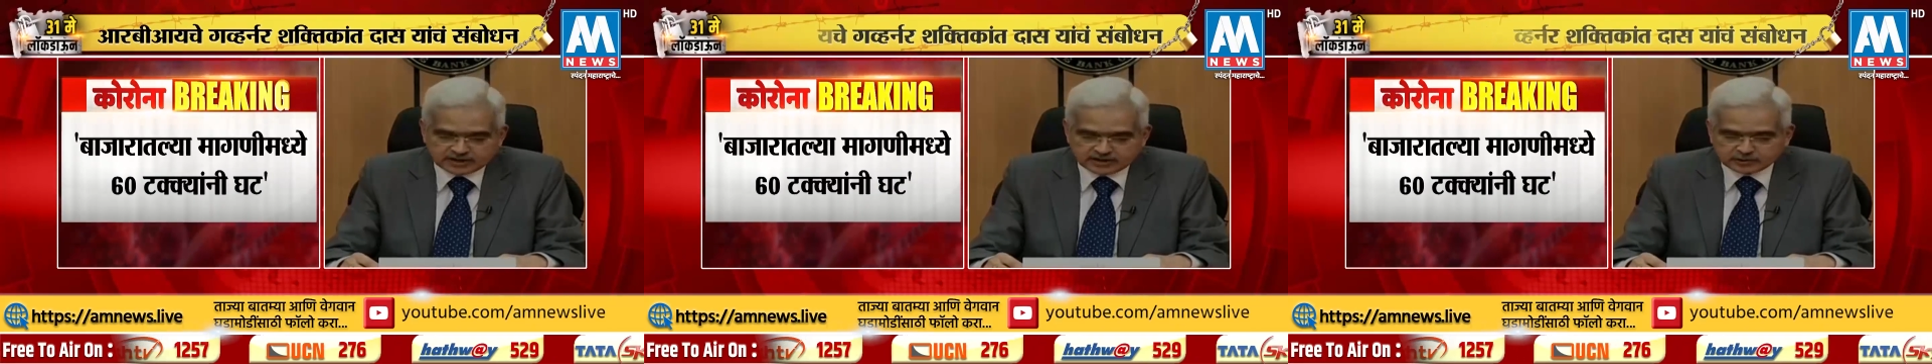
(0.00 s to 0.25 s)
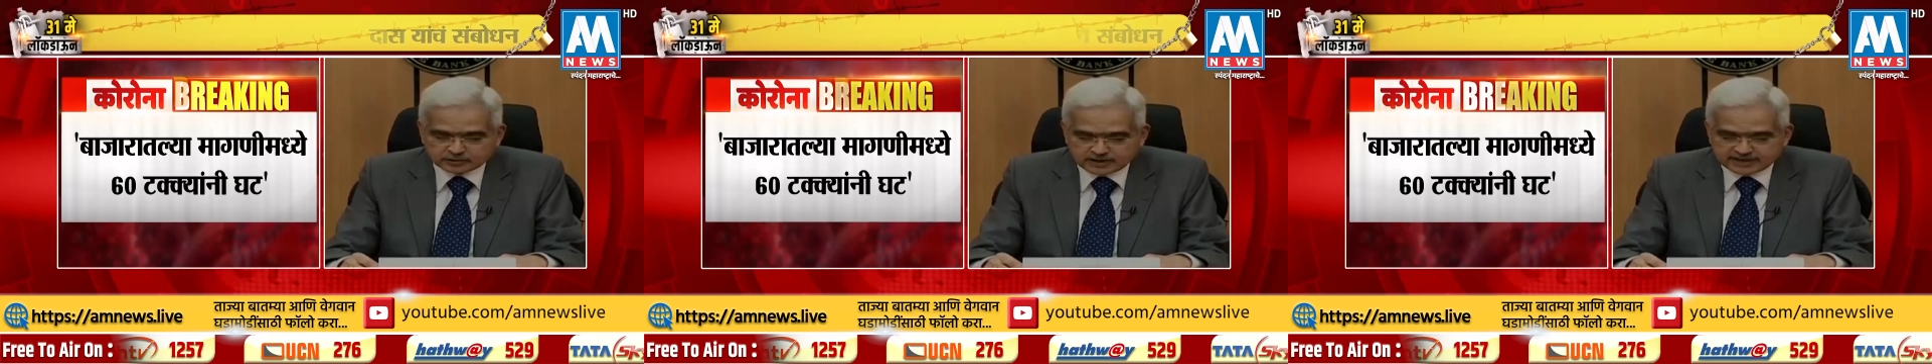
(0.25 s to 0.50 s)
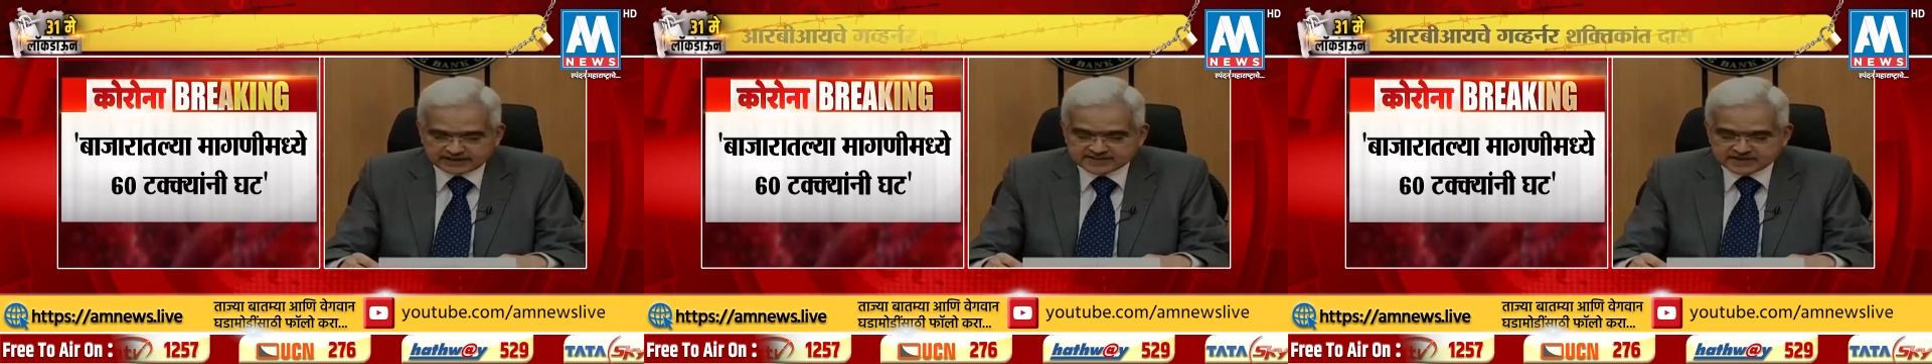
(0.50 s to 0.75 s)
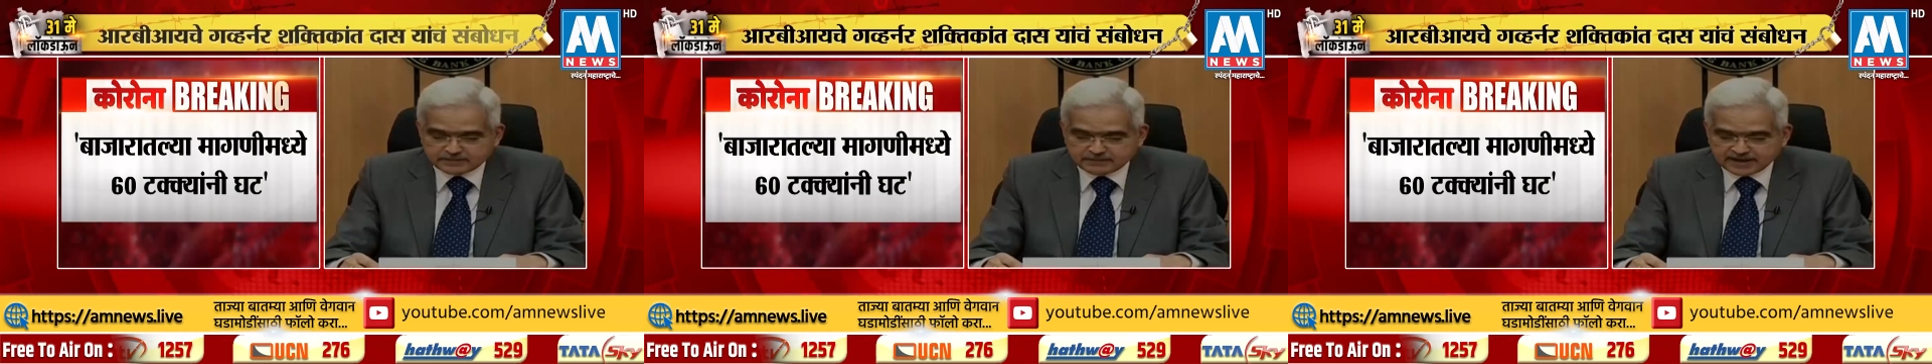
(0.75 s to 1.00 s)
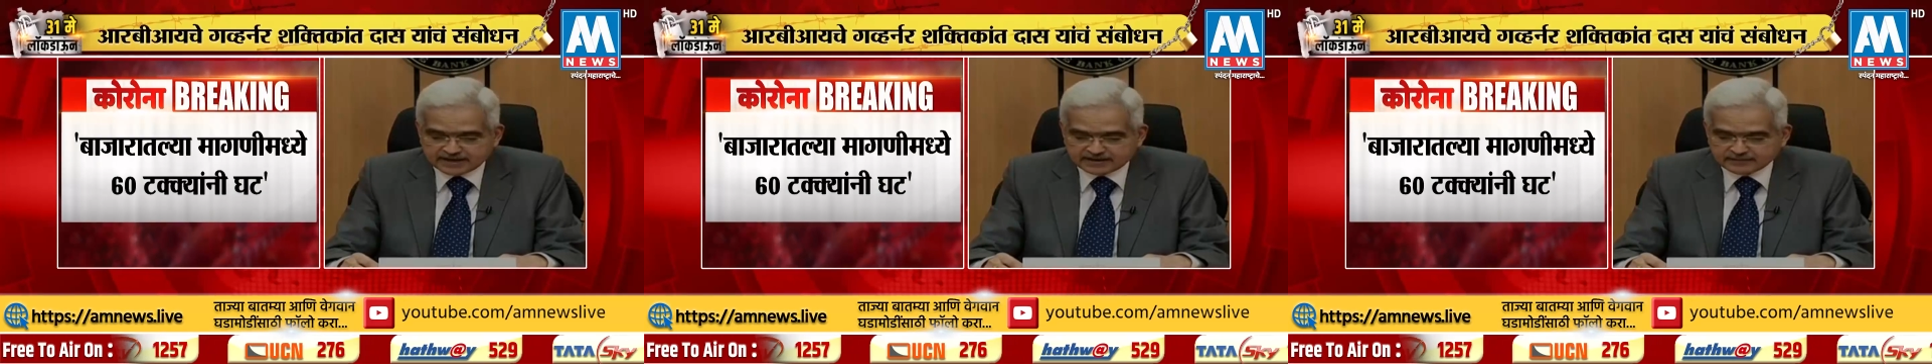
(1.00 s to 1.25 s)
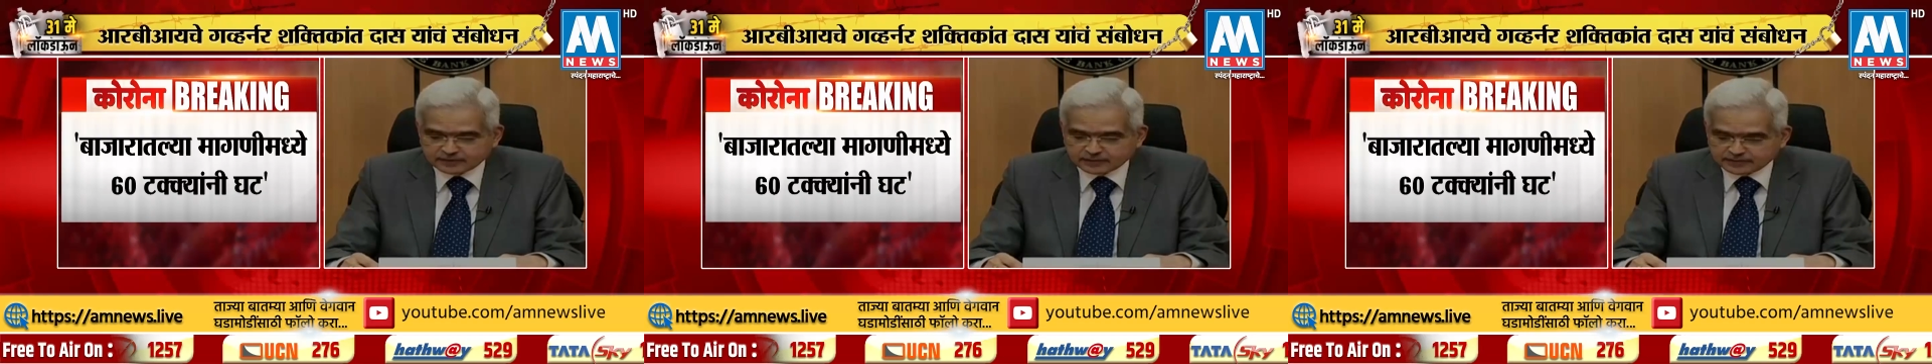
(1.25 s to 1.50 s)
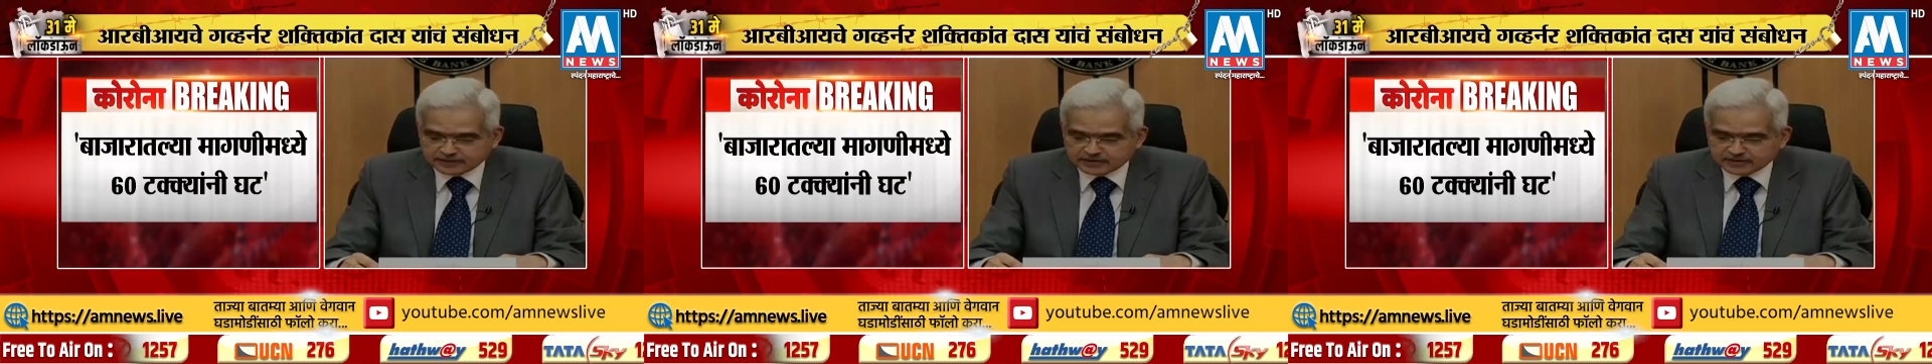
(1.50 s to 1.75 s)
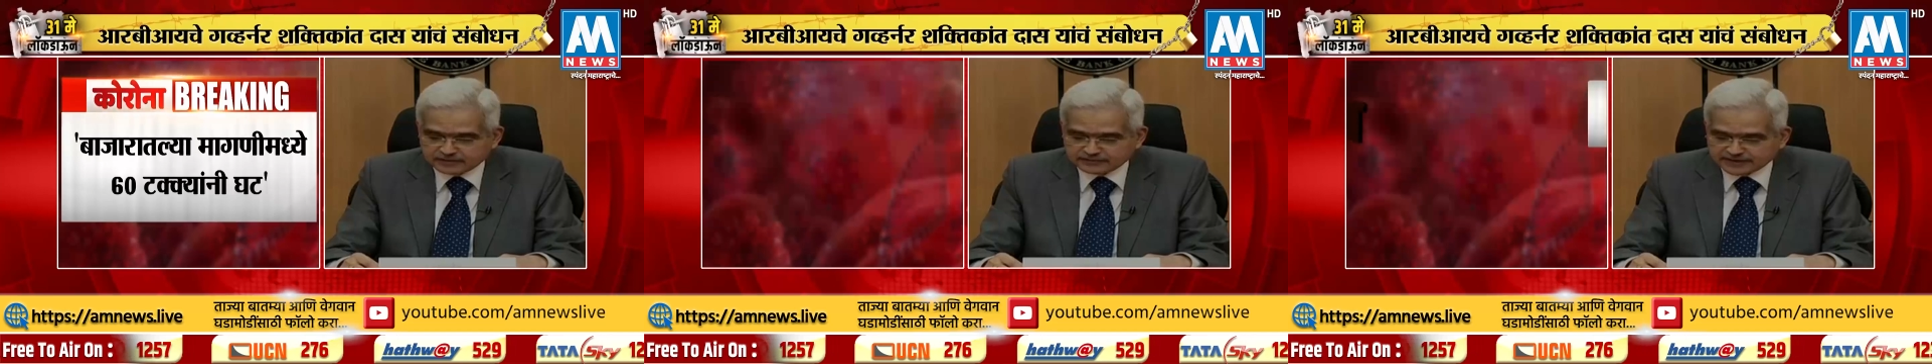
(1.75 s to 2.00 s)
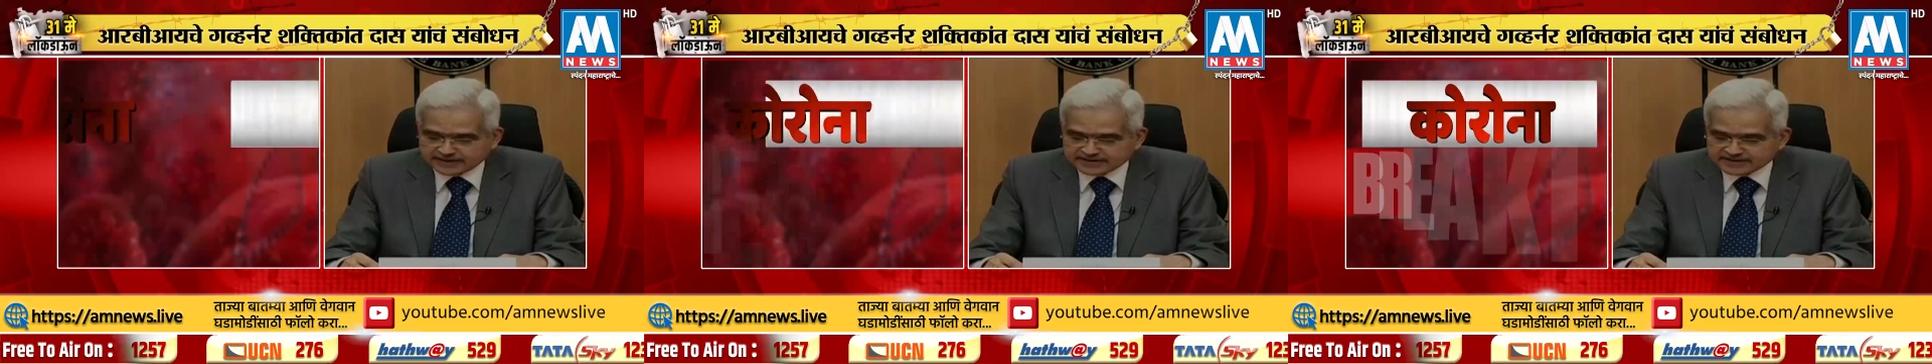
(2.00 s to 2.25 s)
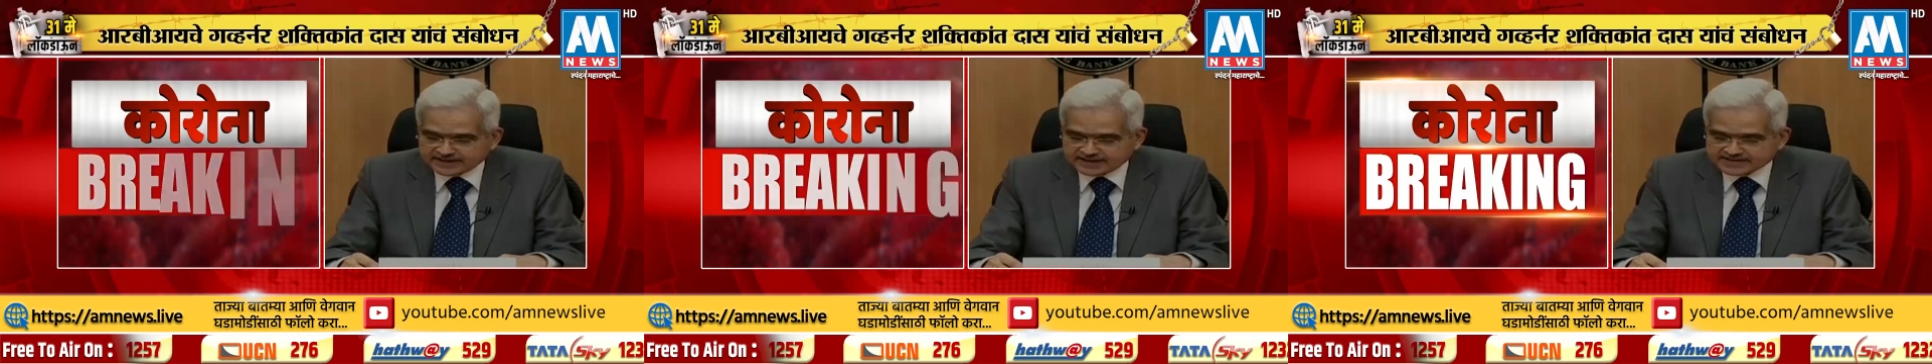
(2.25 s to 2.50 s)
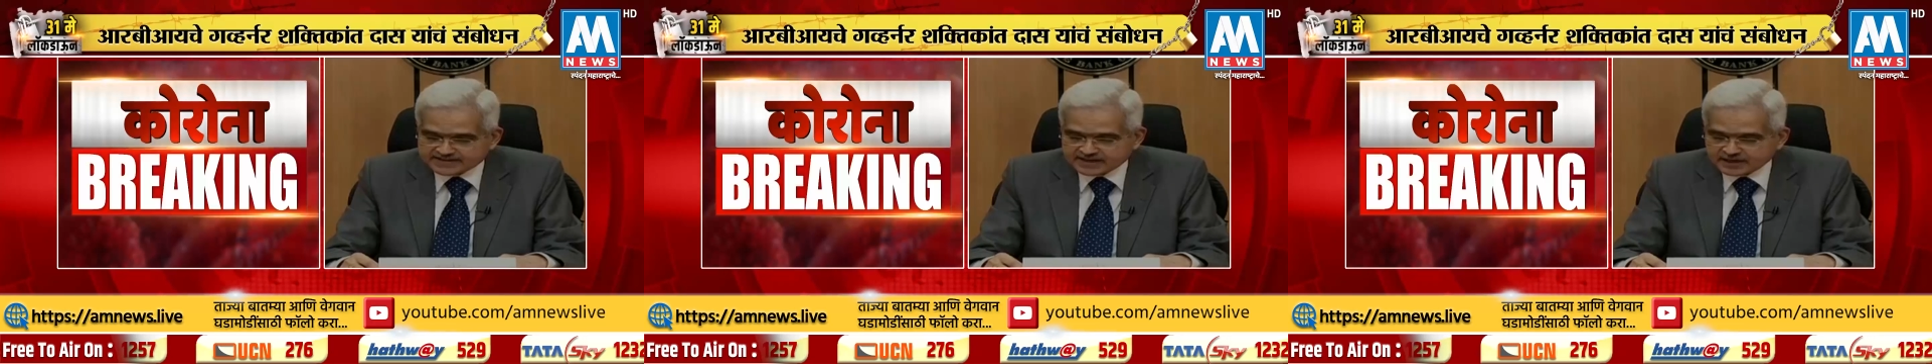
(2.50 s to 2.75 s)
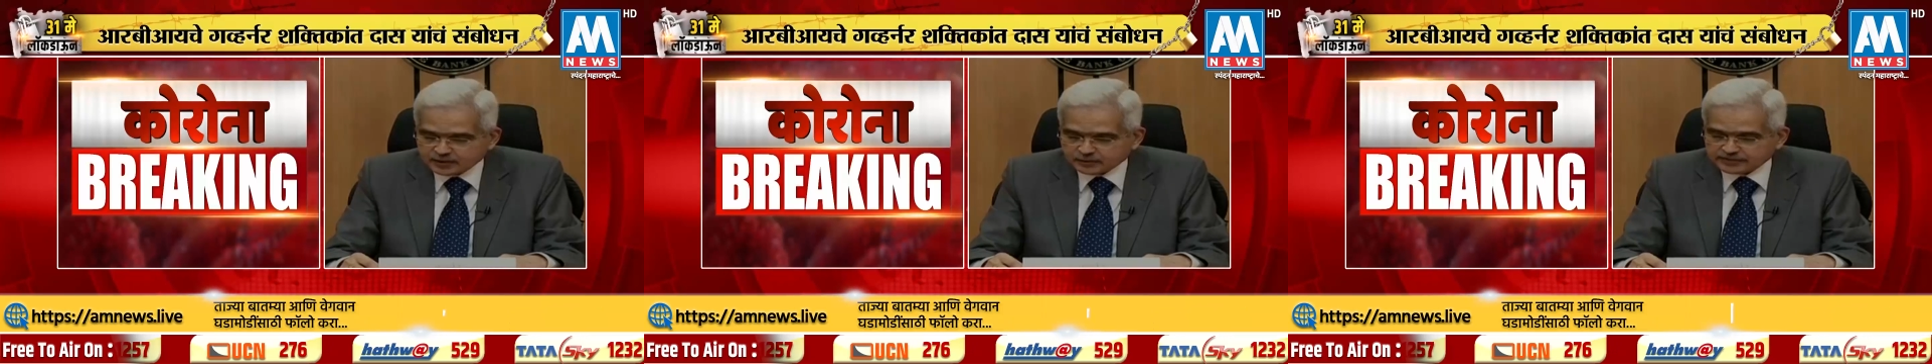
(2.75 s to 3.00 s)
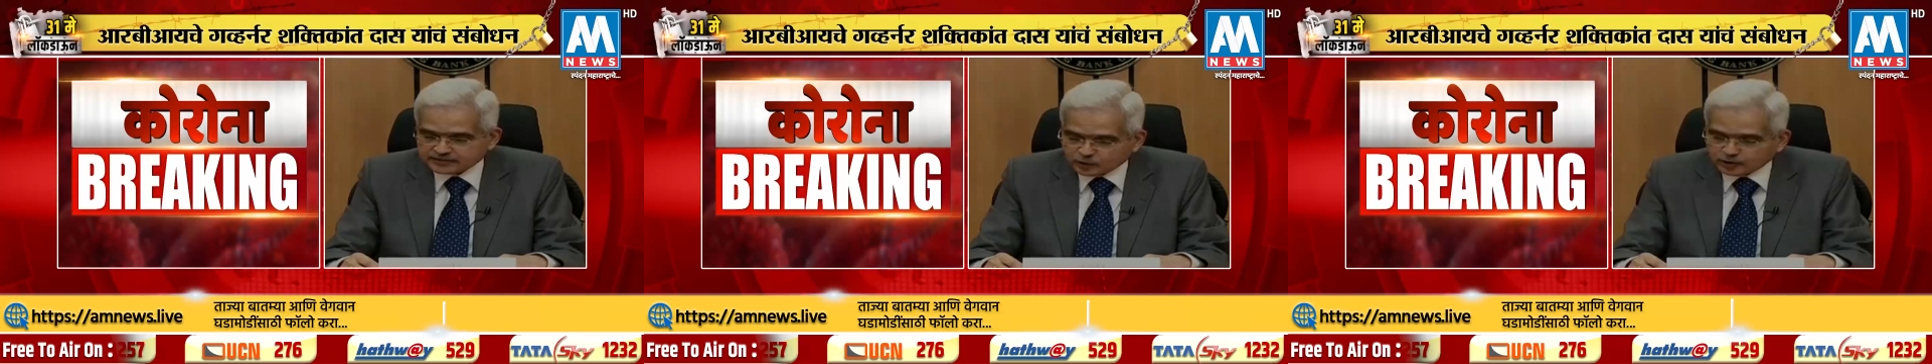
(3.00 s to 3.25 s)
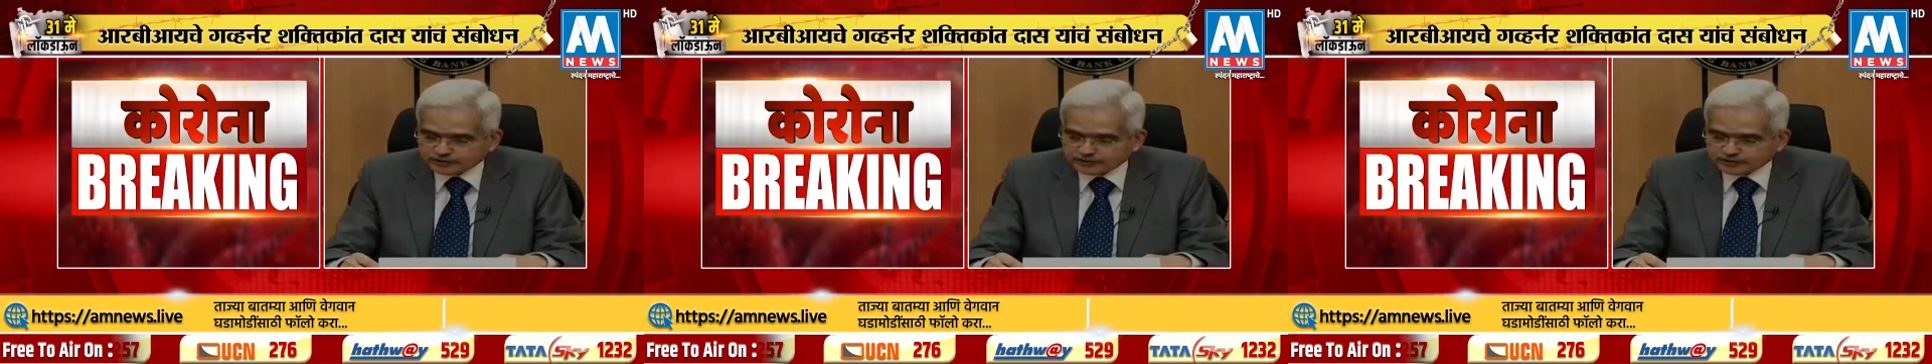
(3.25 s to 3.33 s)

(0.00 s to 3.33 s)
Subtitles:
to the Exim Bank for a period of 90 days with